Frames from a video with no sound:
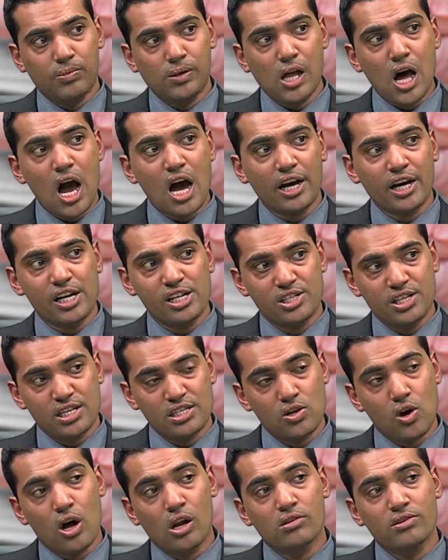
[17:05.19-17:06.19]
blockage
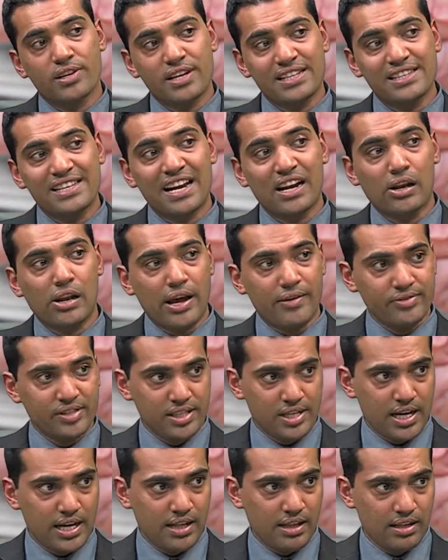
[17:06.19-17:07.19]
that's altering their
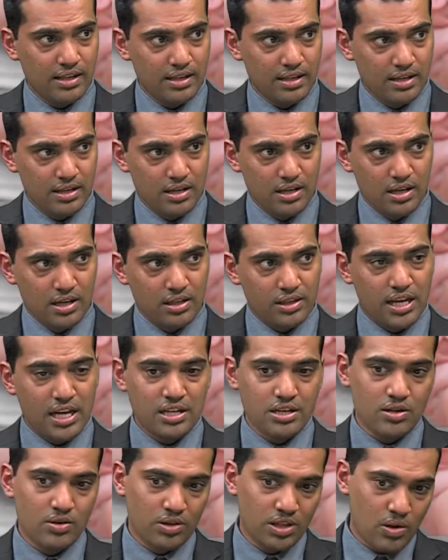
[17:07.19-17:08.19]
lifestyle, that
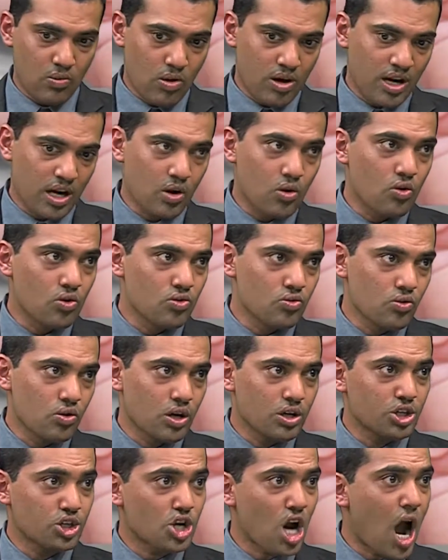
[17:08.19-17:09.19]
they want to go to
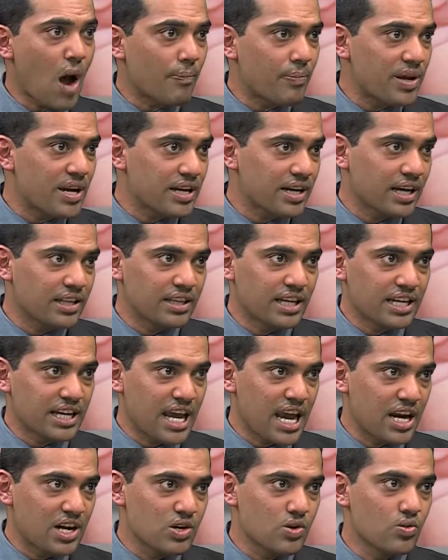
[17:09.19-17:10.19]
a shopping and they
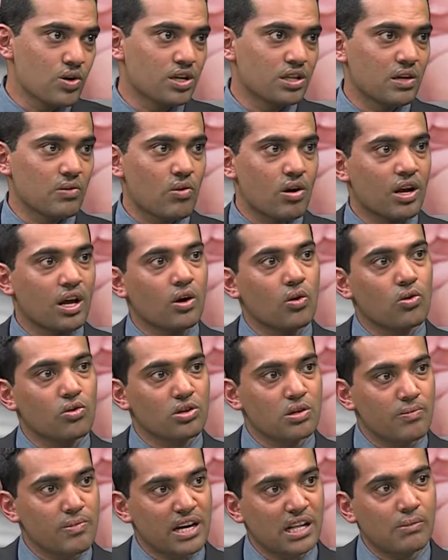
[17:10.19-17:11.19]
can't do it, they want to go to
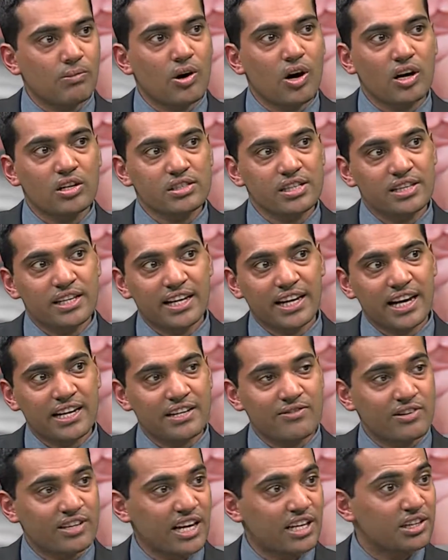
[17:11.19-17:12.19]
the mailbox and they can't
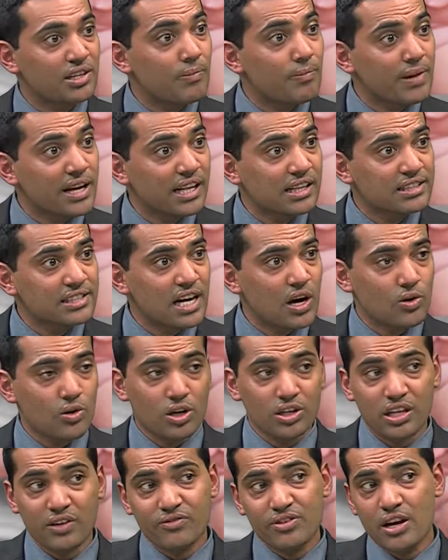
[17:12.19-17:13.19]
even get the mails out,
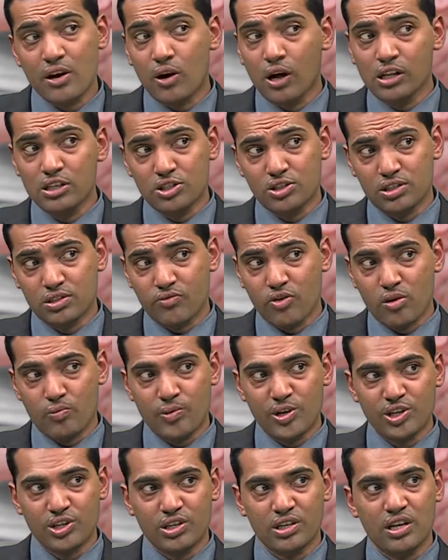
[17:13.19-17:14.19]
or if they have ulcer
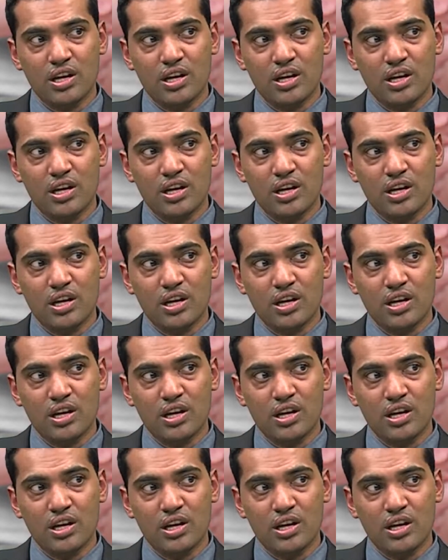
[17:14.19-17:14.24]
formation.